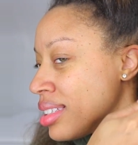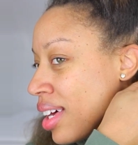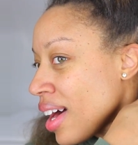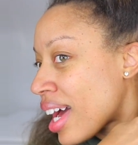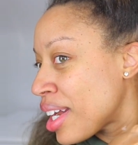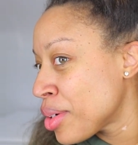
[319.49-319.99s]
So
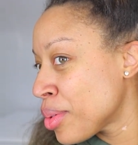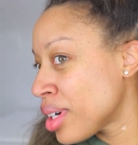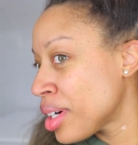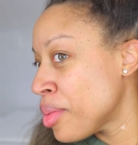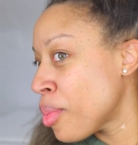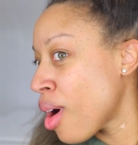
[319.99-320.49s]
I gotta do a
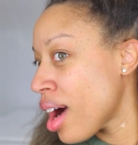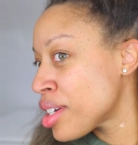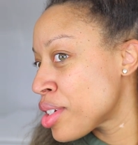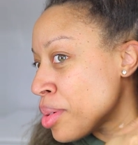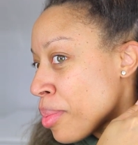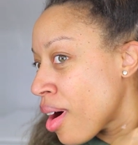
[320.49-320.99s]
good
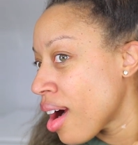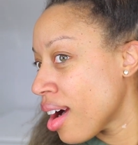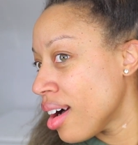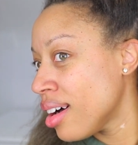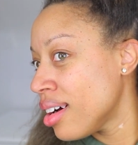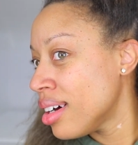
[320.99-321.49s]
wash
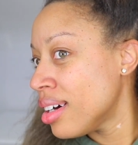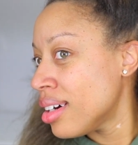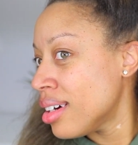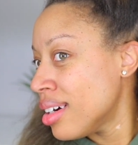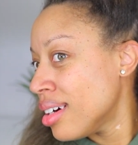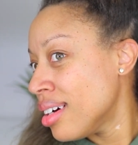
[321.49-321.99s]
tomorrow.
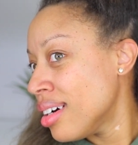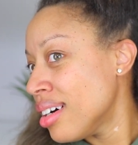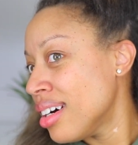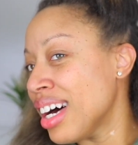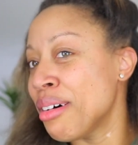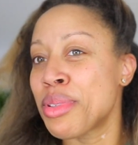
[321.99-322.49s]

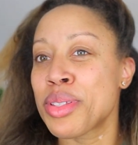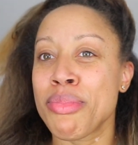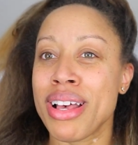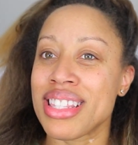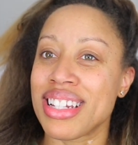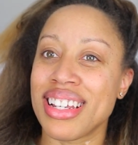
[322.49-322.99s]
I'm just
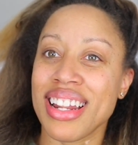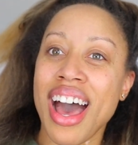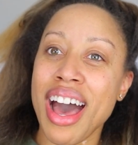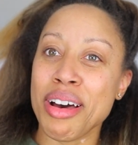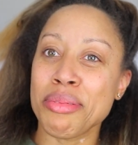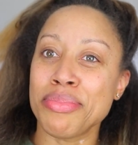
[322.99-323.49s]
messing it
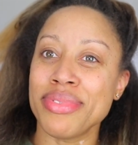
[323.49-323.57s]
up.